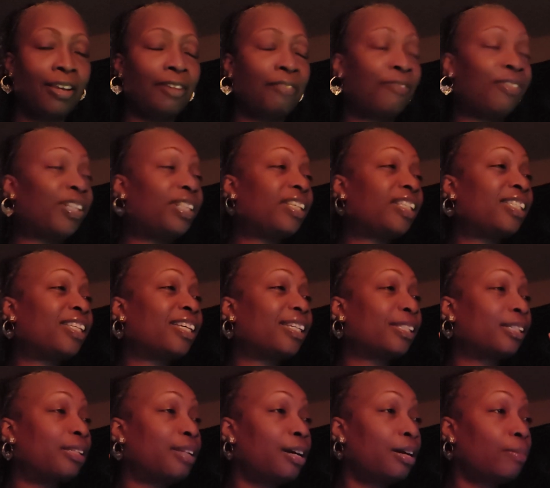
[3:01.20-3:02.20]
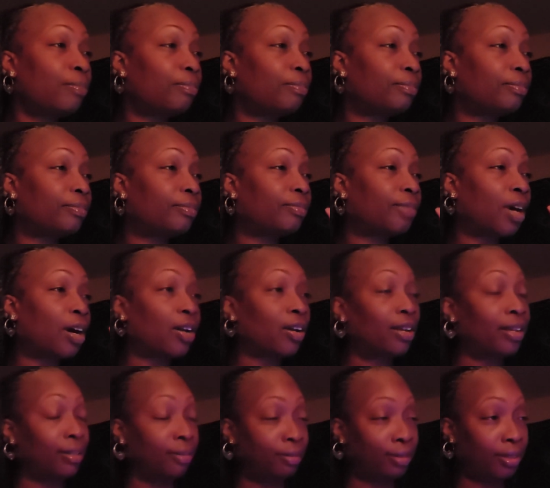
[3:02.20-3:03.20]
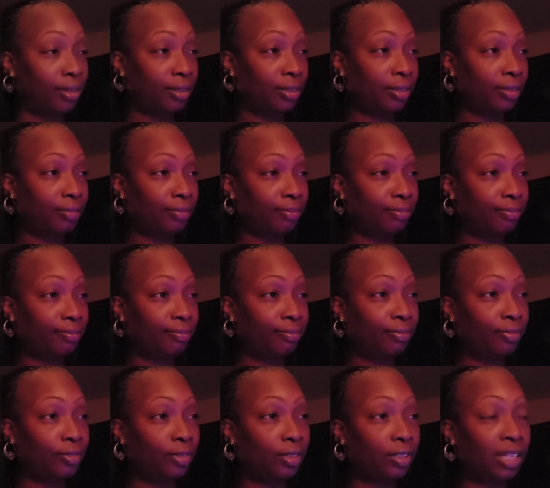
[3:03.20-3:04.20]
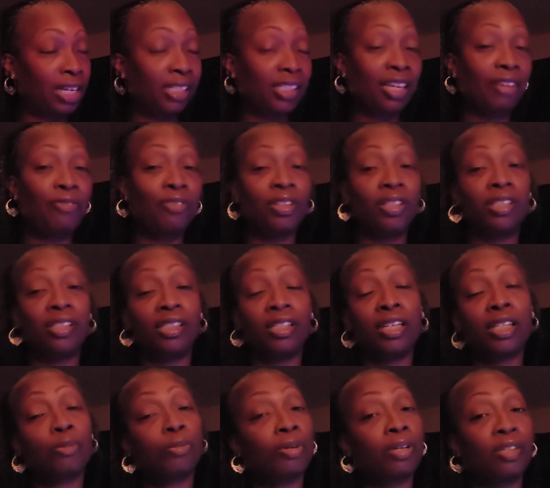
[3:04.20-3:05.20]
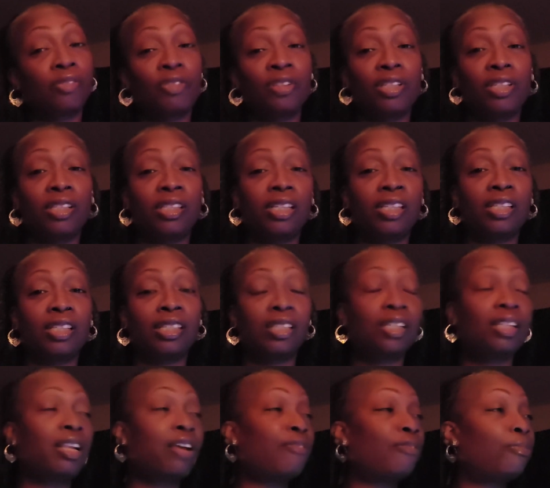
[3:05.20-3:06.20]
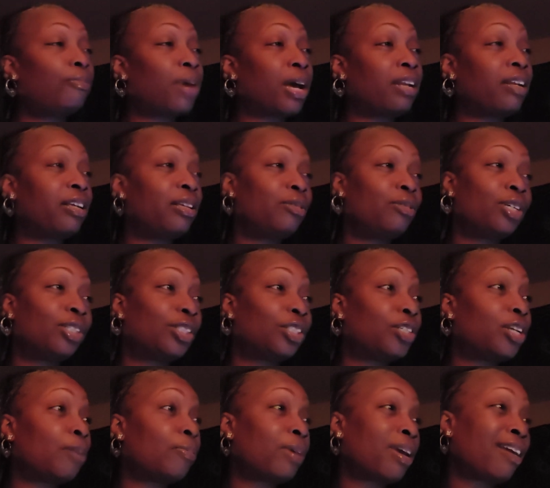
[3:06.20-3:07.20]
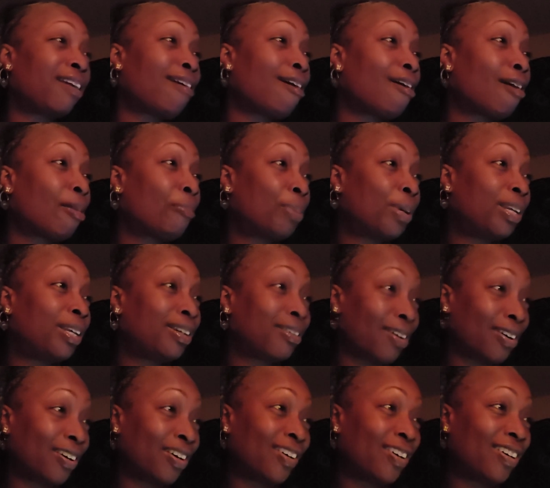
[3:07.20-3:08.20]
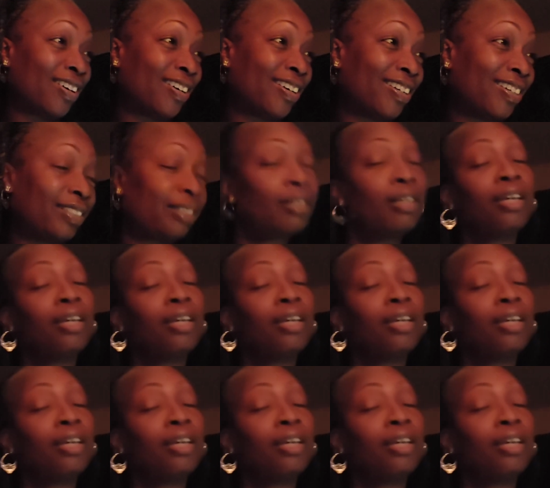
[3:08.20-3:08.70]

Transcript: 56 and up are the elders. And I say 56 because 56 is 11. By then you get your double ARP card.